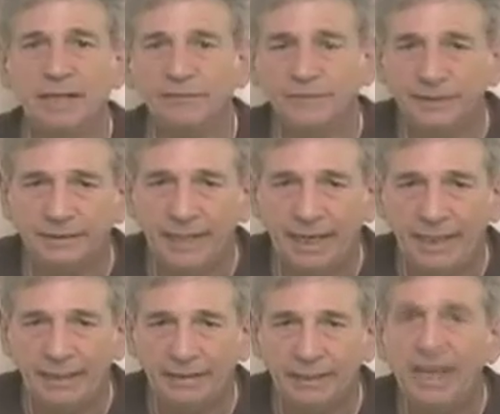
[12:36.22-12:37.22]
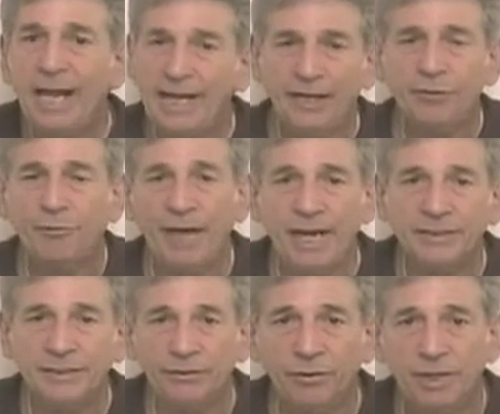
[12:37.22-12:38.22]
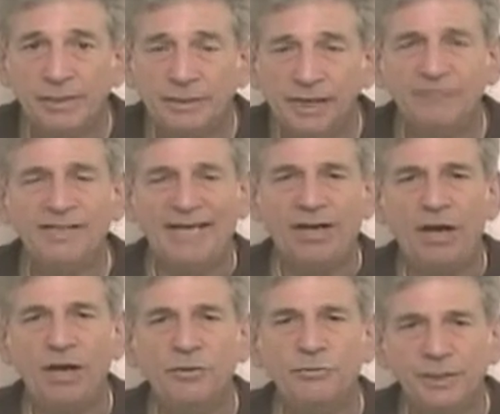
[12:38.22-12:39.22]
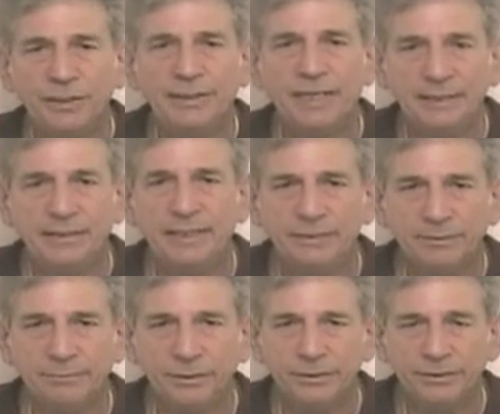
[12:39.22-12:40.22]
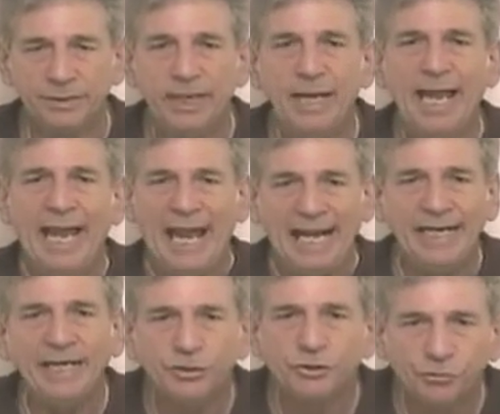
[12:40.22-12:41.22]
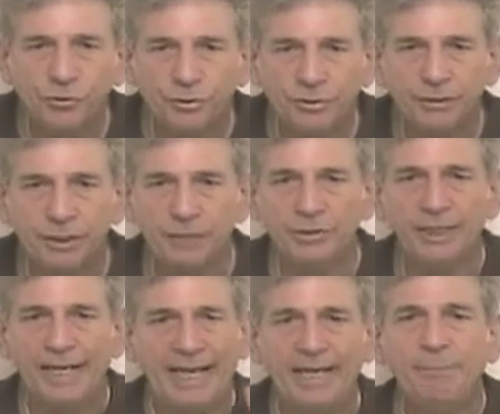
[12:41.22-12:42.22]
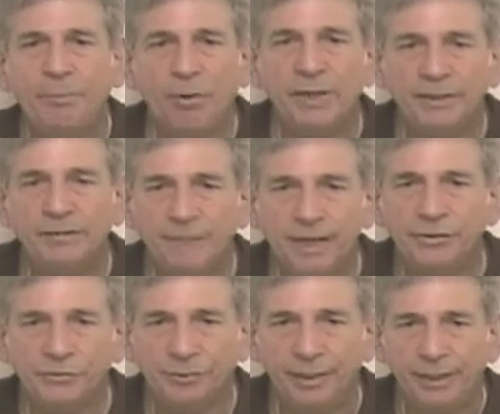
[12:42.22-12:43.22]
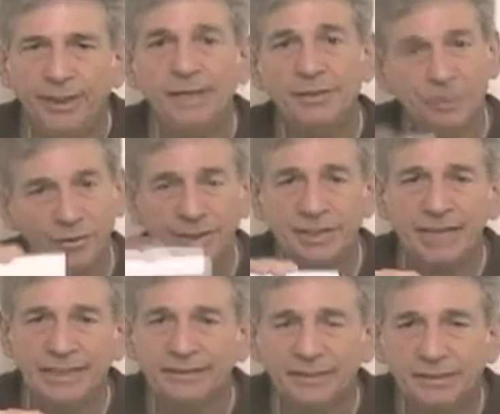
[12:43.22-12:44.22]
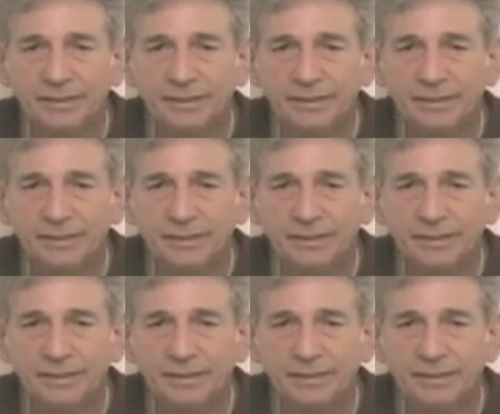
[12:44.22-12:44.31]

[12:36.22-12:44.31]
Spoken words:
self-contained, and it creates a noise level at 110 decibels. Any intruder touching any point of entry is going to set